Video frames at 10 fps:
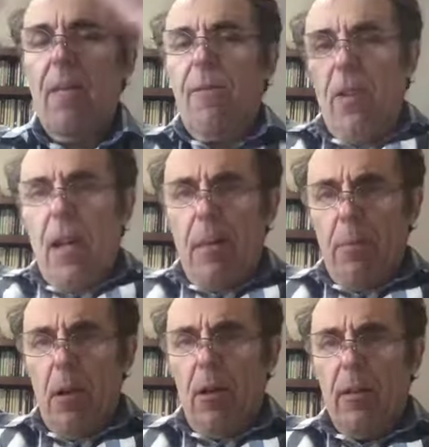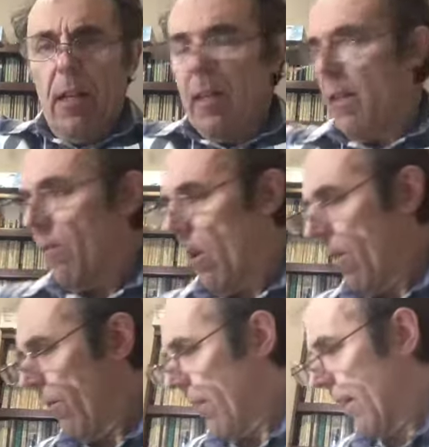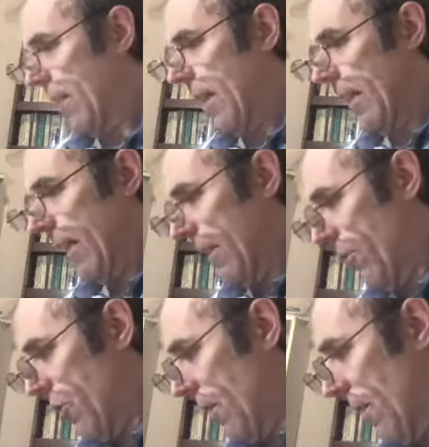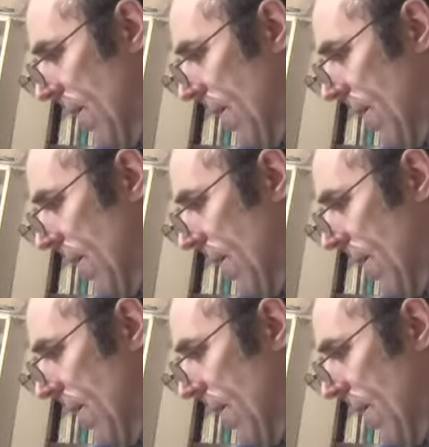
fly apart and give off kinetic energy.